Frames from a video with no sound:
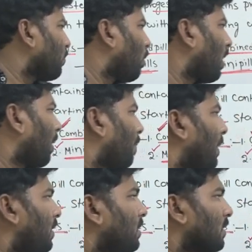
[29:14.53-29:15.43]
oral
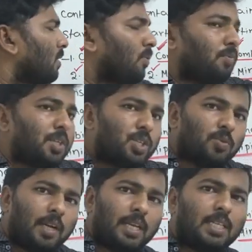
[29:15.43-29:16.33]
pills, which
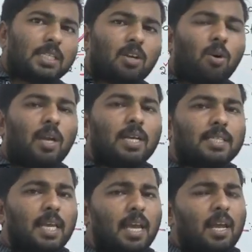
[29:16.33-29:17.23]
one is called
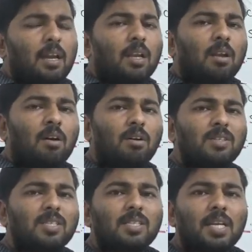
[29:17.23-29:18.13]
as a
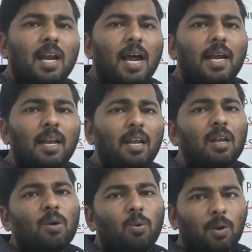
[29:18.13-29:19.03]
non-steroidal
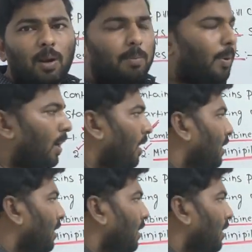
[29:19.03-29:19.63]
oral pill?